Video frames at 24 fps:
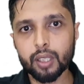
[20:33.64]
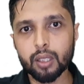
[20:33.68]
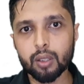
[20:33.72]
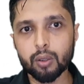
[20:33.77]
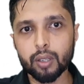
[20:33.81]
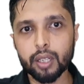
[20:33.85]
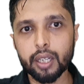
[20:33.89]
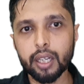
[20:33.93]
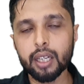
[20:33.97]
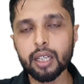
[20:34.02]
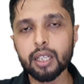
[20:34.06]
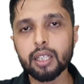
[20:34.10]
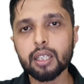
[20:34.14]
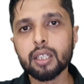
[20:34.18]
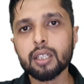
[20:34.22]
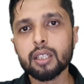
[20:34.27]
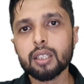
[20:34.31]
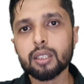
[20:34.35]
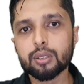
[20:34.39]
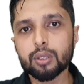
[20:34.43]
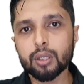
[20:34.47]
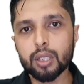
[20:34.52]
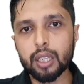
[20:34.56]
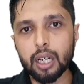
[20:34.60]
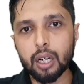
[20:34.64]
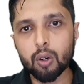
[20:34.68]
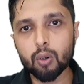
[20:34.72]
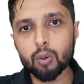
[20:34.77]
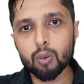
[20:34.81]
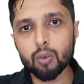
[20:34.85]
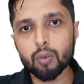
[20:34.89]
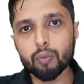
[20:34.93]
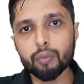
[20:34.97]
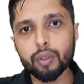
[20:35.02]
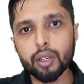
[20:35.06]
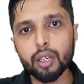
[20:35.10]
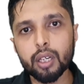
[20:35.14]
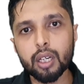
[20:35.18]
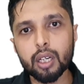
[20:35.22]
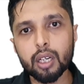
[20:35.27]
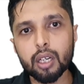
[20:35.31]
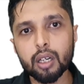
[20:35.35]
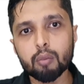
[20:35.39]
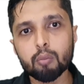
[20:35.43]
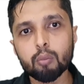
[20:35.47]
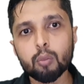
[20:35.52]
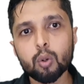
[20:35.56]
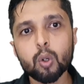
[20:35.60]
Okay, so now we'll
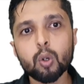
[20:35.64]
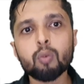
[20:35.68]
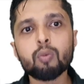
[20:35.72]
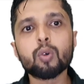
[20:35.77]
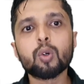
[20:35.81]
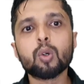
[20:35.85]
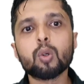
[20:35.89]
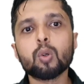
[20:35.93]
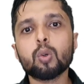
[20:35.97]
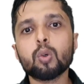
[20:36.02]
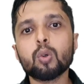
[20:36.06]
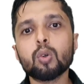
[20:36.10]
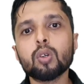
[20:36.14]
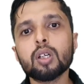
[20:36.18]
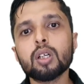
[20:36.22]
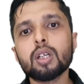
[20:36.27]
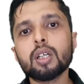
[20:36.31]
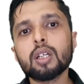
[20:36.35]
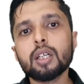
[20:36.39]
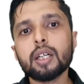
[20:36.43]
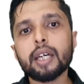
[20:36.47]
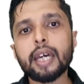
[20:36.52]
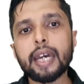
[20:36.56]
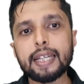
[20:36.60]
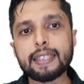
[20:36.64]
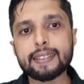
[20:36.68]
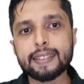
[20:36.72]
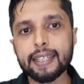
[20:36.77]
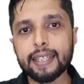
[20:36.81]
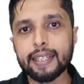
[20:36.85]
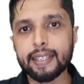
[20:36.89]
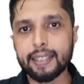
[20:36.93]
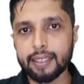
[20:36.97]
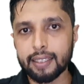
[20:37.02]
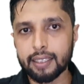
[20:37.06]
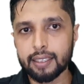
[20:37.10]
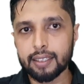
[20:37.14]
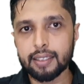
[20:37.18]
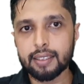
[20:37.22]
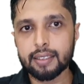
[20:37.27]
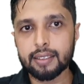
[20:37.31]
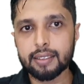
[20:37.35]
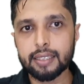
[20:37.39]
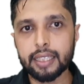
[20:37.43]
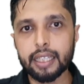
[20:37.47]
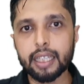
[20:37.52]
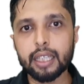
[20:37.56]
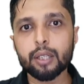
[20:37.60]
move to SAT,
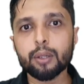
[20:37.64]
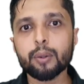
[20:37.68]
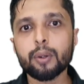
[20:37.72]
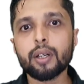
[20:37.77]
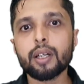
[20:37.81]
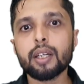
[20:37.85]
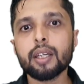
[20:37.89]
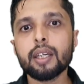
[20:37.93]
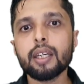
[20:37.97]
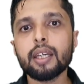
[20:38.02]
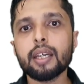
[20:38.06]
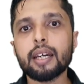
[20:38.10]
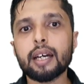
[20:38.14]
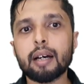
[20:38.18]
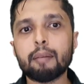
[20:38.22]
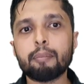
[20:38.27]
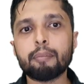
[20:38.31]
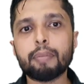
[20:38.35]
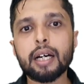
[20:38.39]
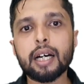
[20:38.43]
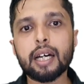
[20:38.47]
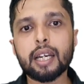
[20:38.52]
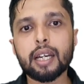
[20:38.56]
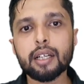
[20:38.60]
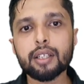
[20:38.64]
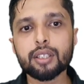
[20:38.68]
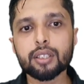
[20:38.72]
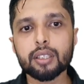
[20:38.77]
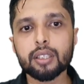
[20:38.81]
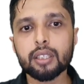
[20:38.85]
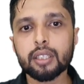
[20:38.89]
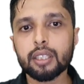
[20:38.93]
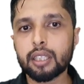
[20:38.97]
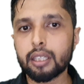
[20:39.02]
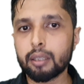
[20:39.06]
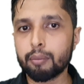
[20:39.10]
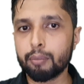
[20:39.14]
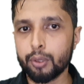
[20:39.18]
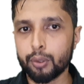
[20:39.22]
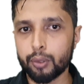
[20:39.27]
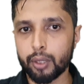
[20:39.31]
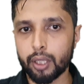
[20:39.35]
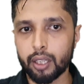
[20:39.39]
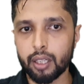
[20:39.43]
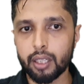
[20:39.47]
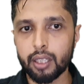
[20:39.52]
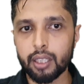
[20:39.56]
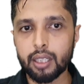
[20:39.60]
Security Appellate
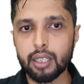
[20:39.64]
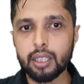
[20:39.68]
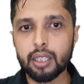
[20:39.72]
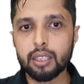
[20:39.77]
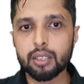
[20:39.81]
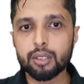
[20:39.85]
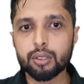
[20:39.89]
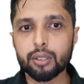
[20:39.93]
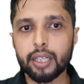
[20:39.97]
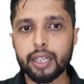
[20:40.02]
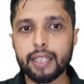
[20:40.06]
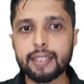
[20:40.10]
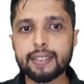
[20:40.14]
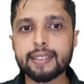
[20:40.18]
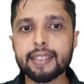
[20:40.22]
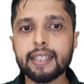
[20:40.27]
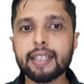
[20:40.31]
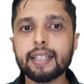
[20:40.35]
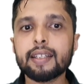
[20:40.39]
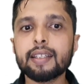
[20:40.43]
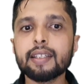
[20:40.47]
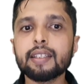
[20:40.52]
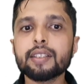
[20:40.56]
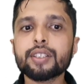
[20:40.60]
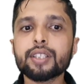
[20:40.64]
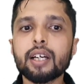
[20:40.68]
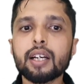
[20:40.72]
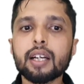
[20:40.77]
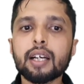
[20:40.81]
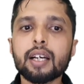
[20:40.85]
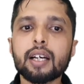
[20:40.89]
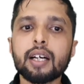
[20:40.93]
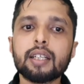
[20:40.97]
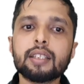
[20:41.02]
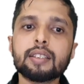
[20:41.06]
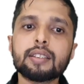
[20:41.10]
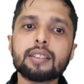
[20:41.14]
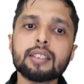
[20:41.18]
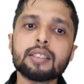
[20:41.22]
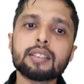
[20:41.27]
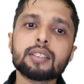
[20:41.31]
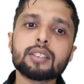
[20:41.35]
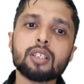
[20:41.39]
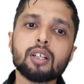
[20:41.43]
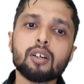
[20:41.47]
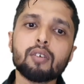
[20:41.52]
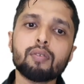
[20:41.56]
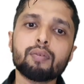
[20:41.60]
Tribunal. So SAT shall
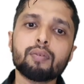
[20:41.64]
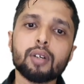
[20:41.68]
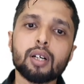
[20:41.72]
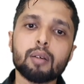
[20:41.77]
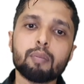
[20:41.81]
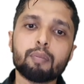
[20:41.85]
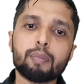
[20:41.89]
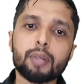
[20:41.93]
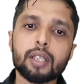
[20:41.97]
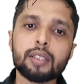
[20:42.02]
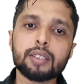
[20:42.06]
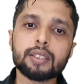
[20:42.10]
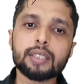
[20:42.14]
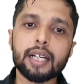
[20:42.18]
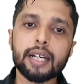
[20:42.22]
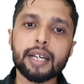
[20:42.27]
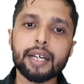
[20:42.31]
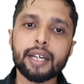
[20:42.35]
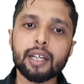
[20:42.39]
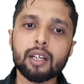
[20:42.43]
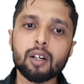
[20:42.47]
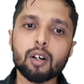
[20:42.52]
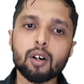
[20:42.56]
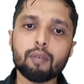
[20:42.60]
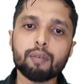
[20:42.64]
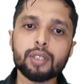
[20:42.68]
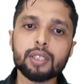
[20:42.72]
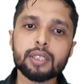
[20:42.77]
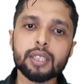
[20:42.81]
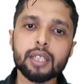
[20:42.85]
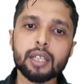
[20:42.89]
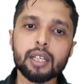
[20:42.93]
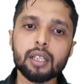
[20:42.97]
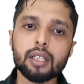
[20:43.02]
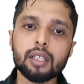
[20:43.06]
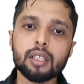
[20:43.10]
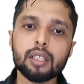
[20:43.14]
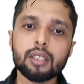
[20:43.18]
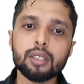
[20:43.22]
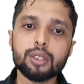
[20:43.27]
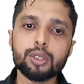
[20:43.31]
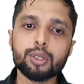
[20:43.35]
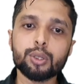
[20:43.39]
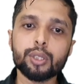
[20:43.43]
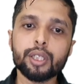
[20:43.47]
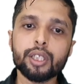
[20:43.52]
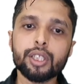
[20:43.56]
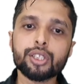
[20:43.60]
consist of a presiding officer,
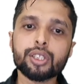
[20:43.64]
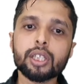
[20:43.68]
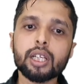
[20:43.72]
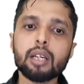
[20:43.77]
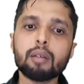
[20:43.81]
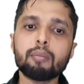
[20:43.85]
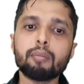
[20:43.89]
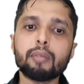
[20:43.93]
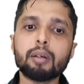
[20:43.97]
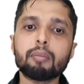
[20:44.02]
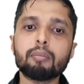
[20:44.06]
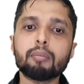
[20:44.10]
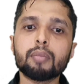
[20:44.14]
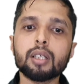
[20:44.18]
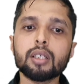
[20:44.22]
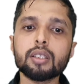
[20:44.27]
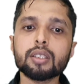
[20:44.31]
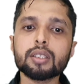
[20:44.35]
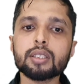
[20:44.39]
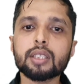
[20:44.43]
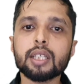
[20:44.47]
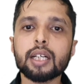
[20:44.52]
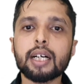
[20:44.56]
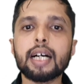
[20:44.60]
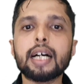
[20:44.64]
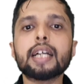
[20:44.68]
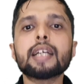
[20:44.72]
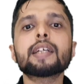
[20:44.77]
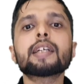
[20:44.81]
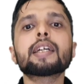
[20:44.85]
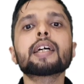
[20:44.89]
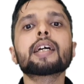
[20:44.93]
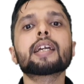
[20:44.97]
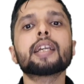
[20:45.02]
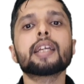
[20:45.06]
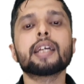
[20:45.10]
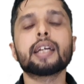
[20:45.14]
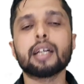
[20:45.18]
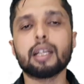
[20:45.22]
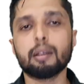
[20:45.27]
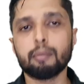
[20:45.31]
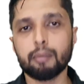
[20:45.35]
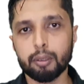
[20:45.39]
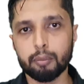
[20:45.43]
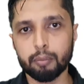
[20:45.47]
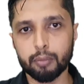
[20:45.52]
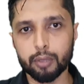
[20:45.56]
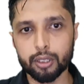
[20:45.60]
judicial members and technical
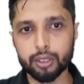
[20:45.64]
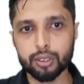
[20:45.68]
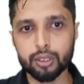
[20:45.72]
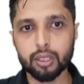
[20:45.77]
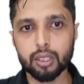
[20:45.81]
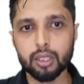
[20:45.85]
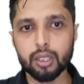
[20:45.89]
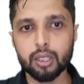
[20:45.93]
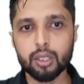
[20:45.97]
members.